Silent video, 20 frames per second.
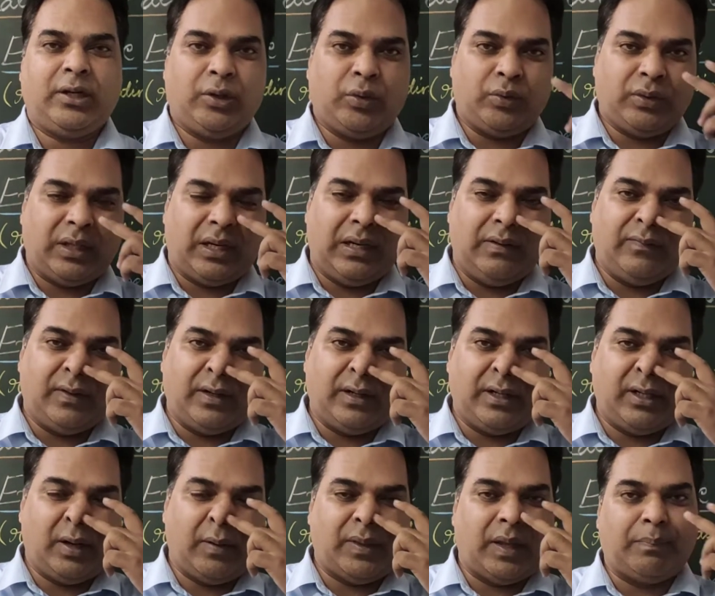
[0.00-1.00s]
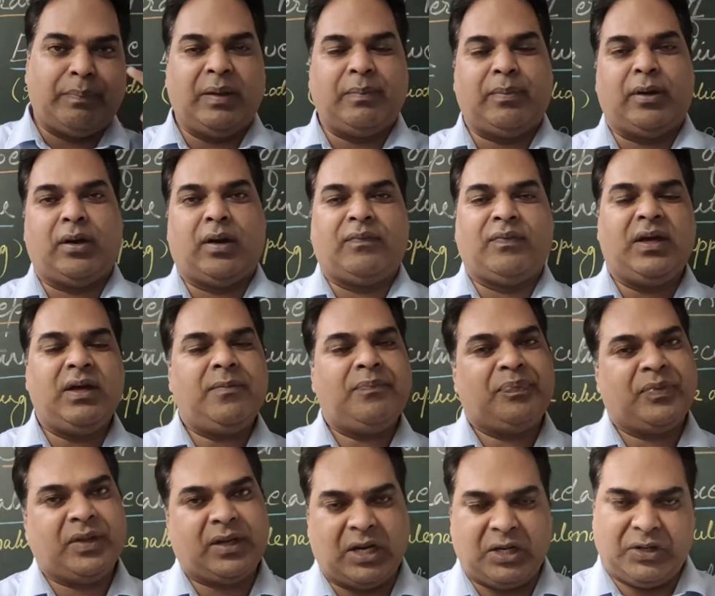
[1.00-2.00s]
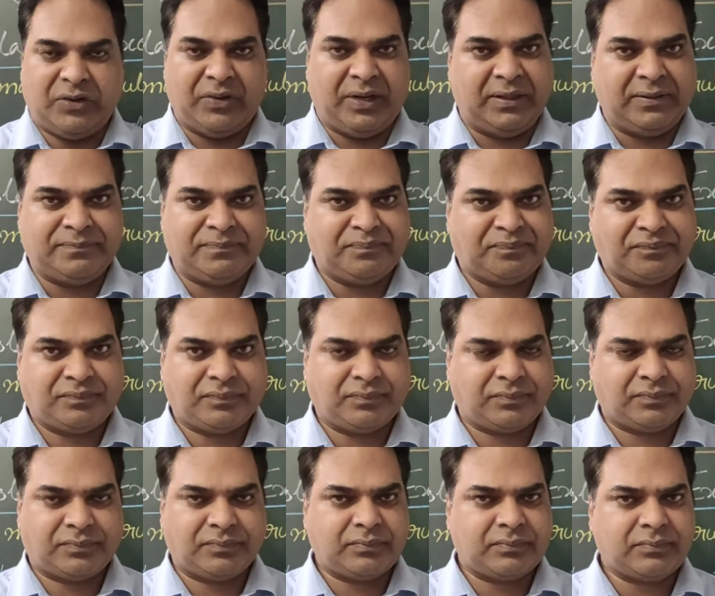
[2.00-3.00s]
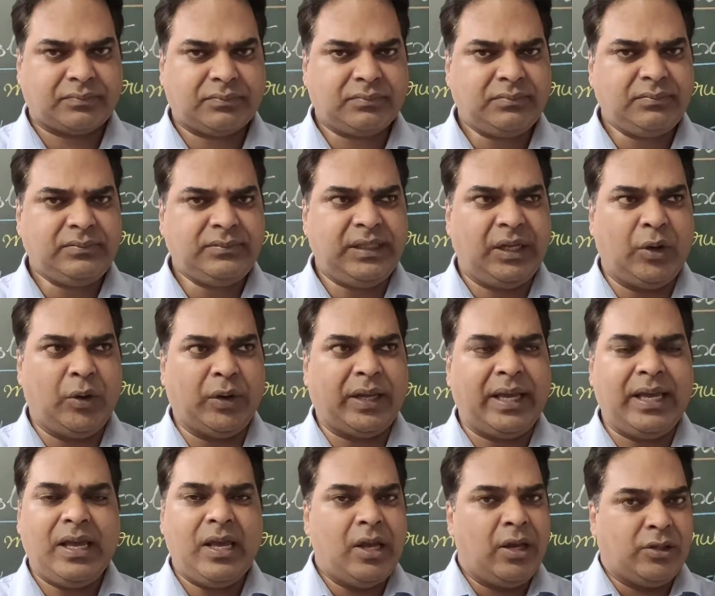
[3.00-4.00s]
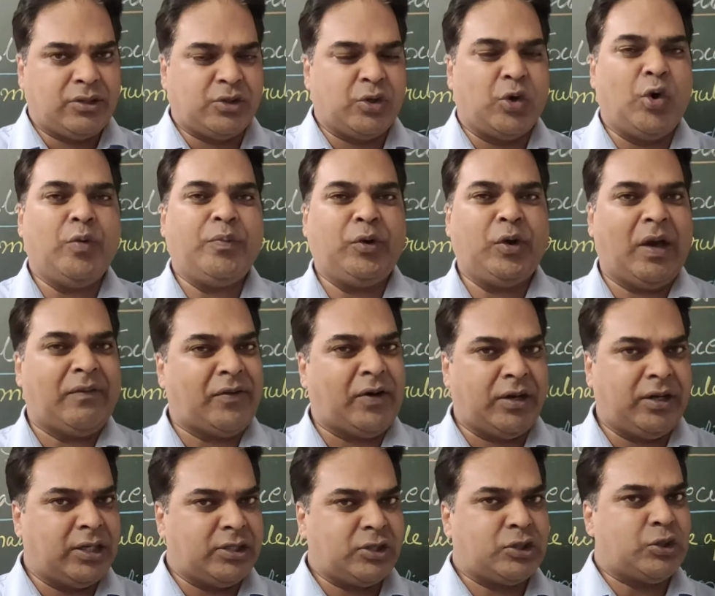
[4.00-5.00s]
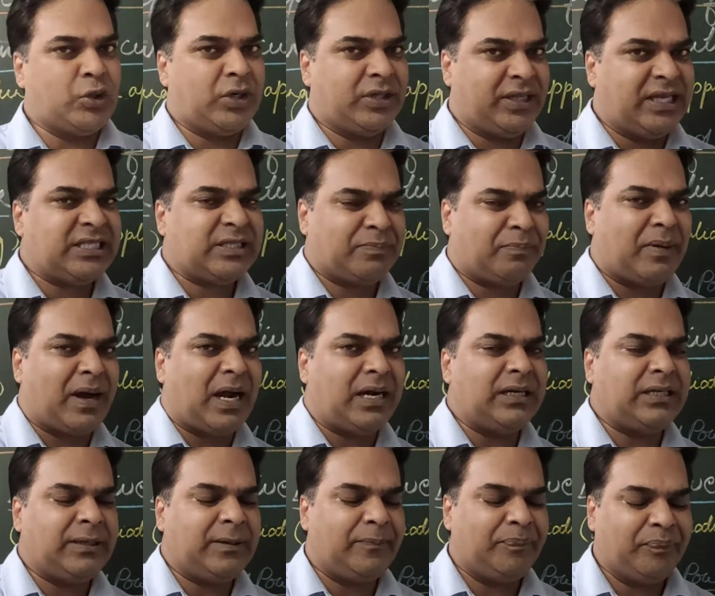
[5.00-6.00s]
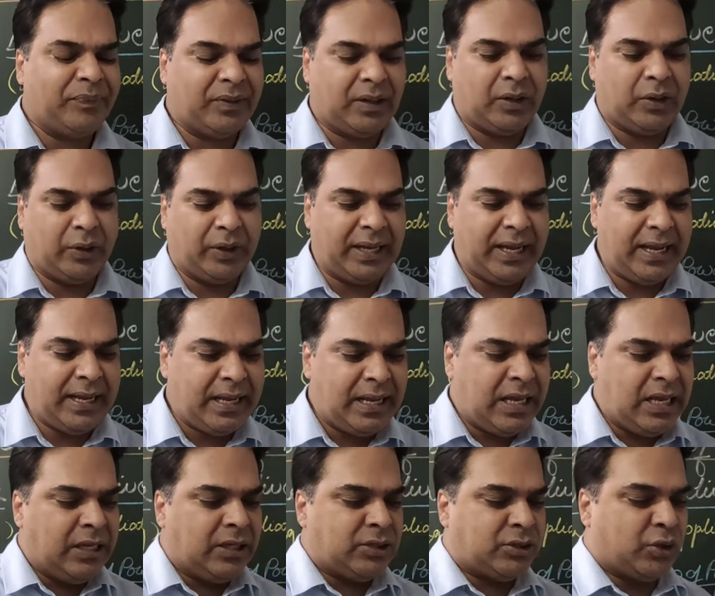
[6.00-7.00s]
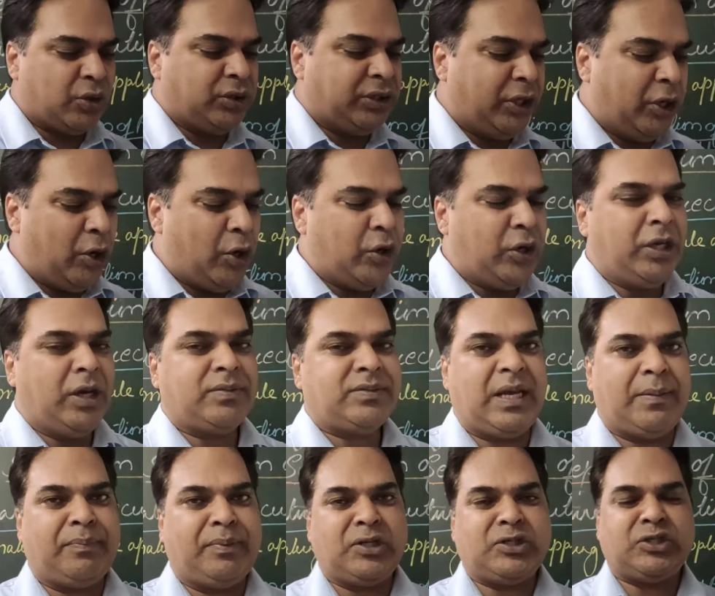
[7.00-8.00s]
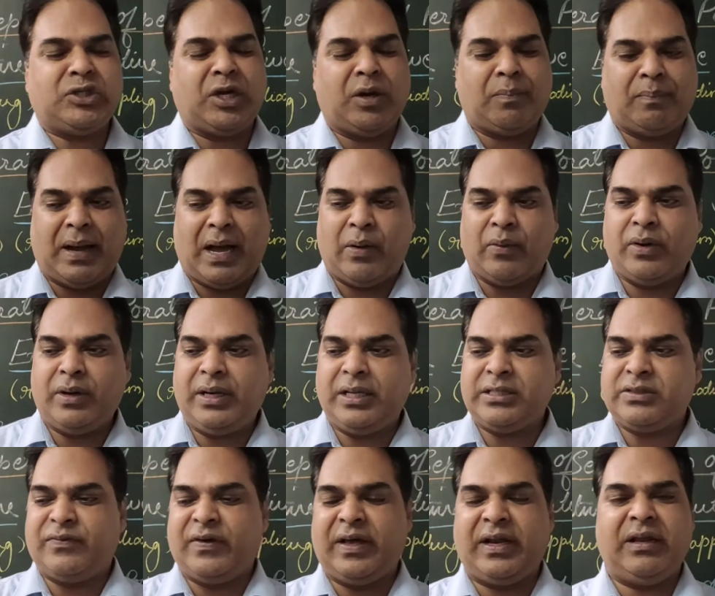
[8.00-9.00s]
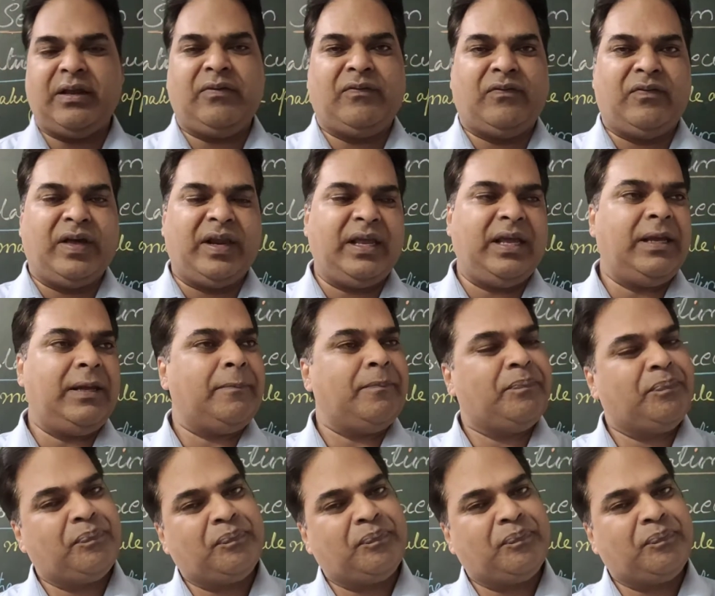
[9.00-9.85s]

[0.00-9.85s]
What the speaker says: to the liberty of the people of the country. Okay, so hope you have understood this part. Okay, so theory of separation of power is very